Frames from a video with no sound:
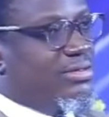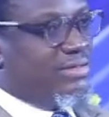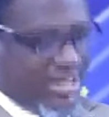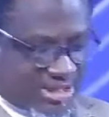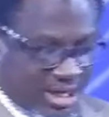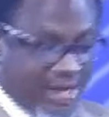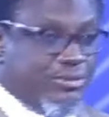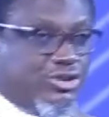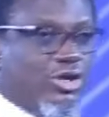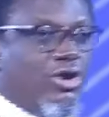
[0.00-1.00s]
This
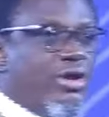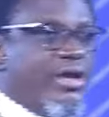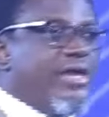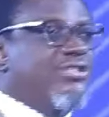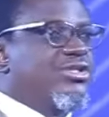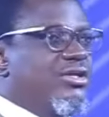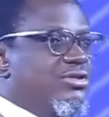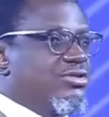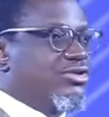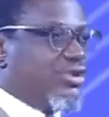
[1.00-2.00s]
scripture is
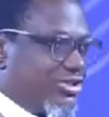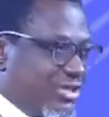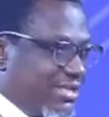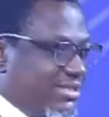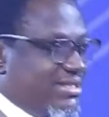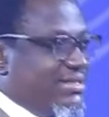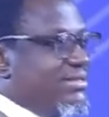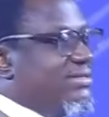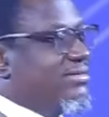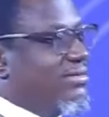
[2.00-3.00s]
suggesting,